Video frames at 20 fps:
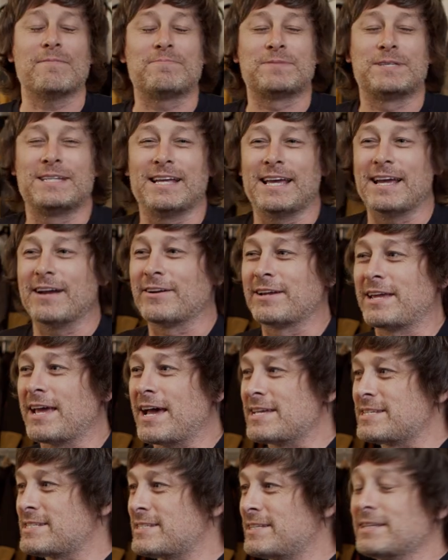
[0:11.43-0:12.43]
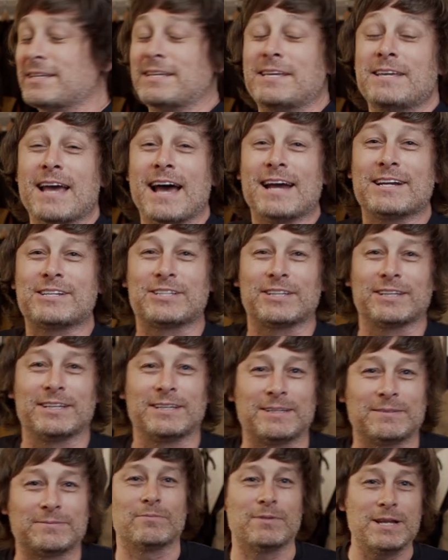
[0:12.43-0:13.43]
Up today, our guest, he
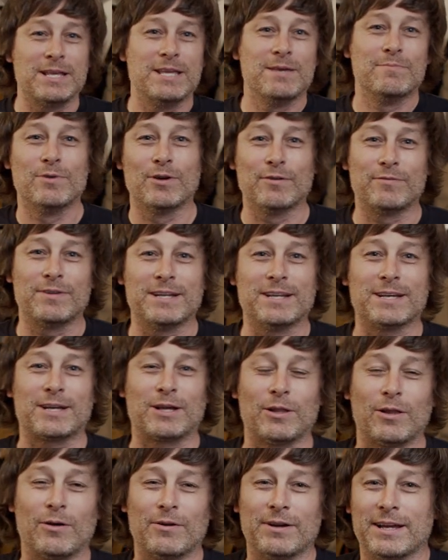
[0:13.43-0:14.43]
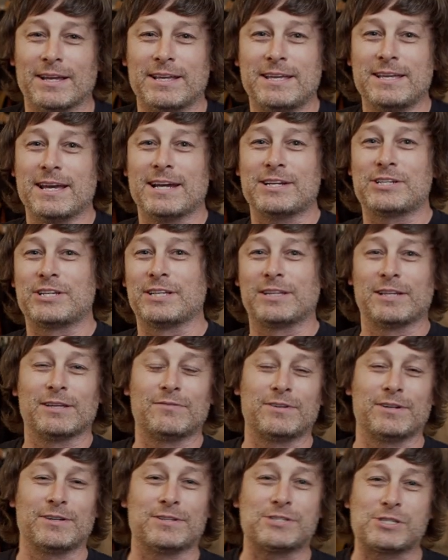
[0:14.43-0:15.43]
actually, when he moved into Kelowna, he actually
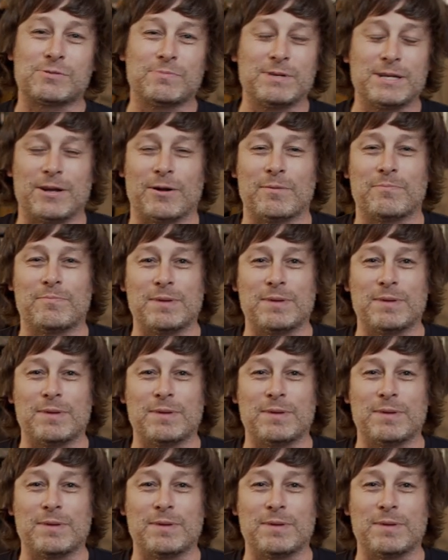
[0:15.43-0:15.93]
lived in a suite in our